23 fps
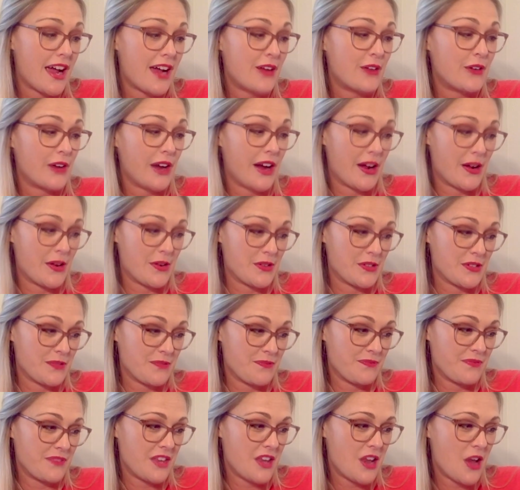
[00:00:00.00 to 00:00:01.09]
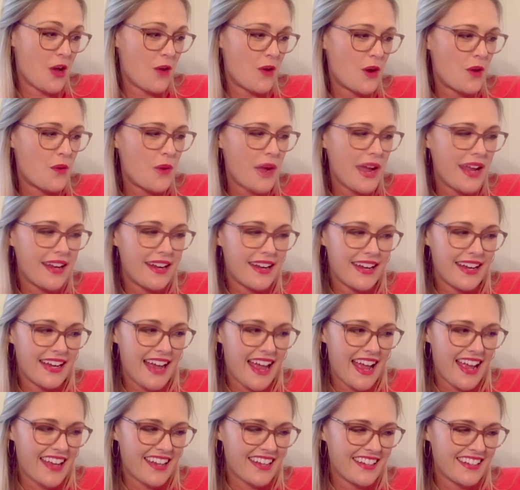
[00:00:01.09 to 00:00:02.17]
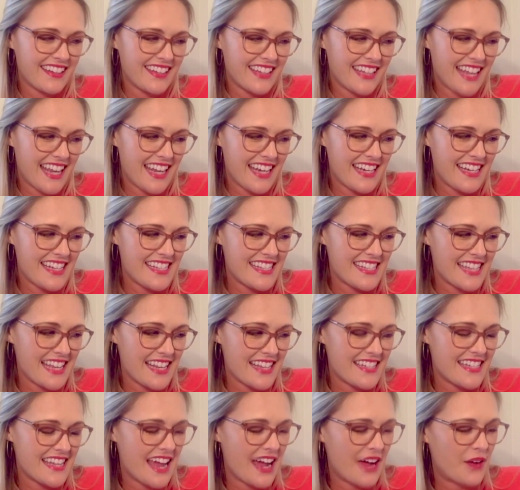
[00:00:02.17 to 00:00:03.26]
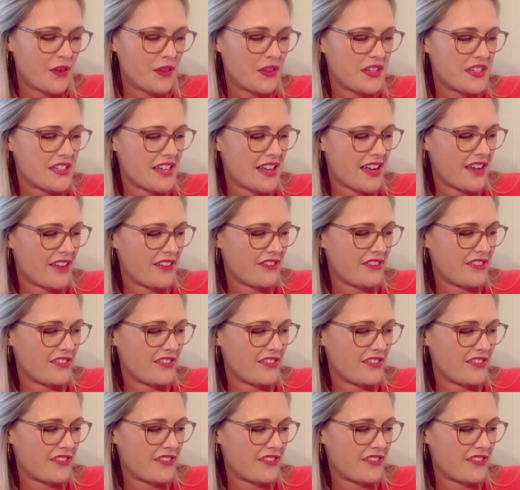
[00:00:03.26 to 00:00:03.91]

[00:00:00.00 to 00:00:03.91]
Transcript: ground. Noah waited again, then he sent out the dove.